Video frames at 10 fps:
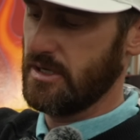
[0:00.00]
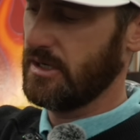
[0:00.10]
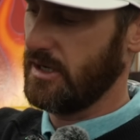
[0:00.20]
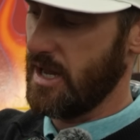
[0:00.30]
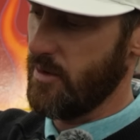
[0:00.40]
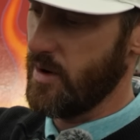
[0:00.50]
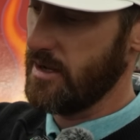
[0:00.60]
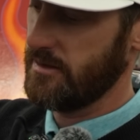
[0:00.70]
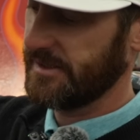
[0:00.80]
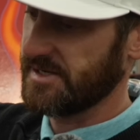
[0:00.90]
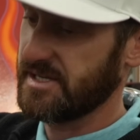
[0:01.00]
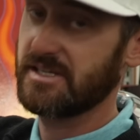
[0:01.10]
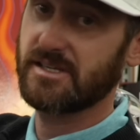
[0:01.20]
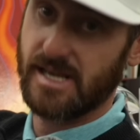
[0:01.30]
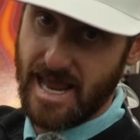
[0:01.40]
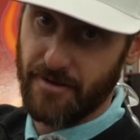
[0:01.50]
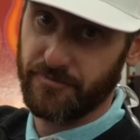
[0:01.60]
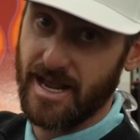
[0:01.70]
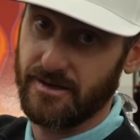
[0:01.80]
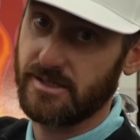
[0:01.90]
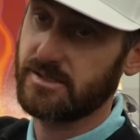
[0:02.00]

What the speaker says: lower, because this is a left-handed